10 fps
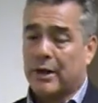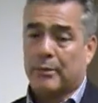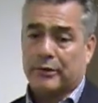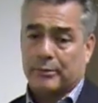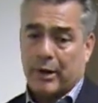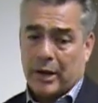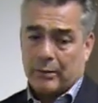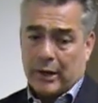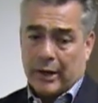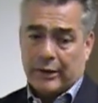But the bottom
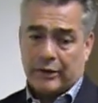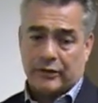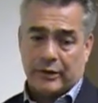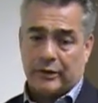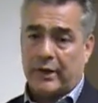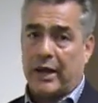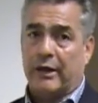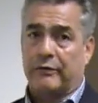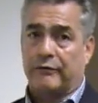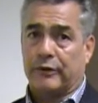line is, you've got to
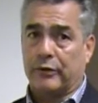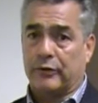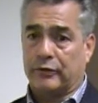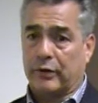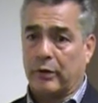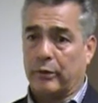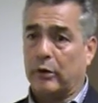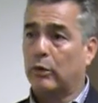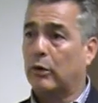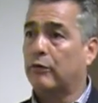infuse
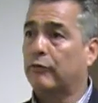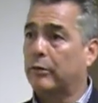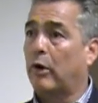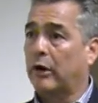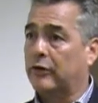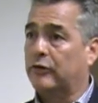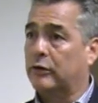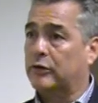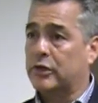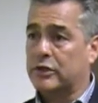real-world free market
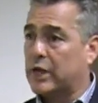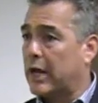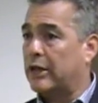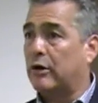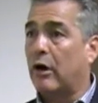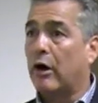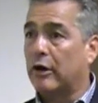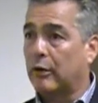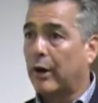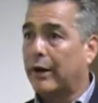solutions, and there are
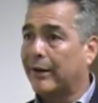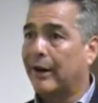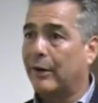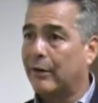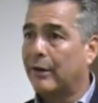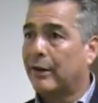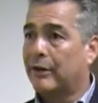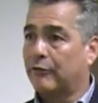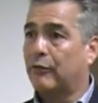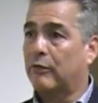none right now in
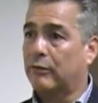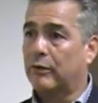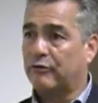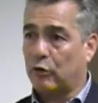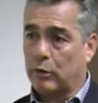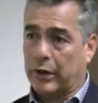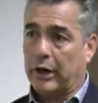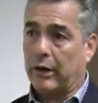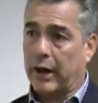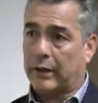the Affordable
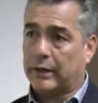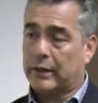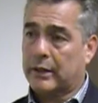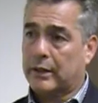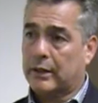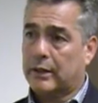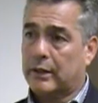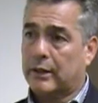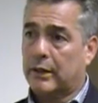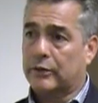Care Act.
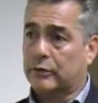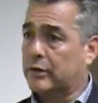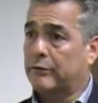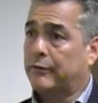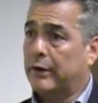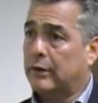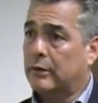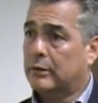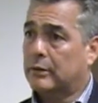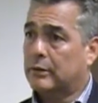So it's going to fail.
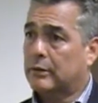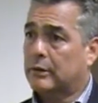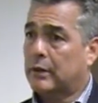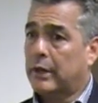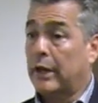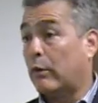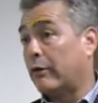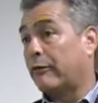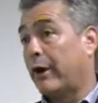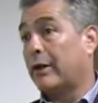And quite
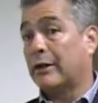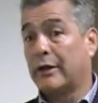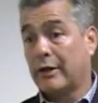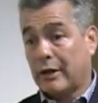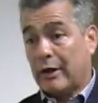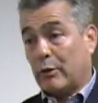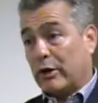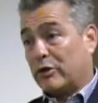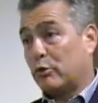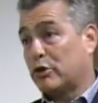frankly, when
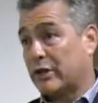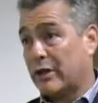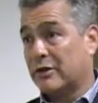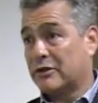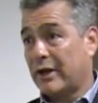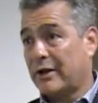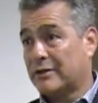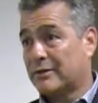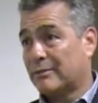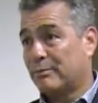it's pushed down the
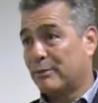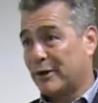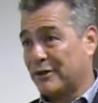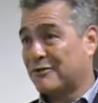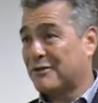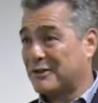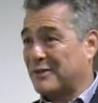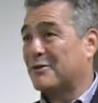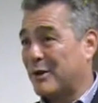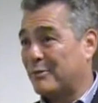states, because of the
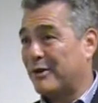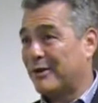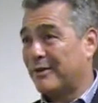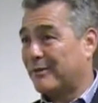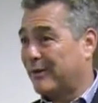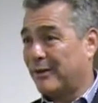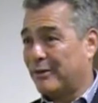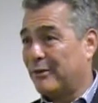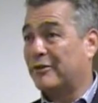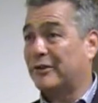10th Amendment,
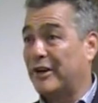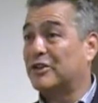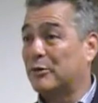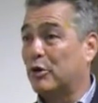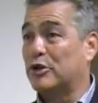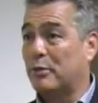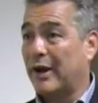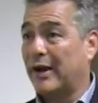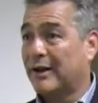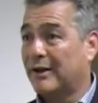the states can push back.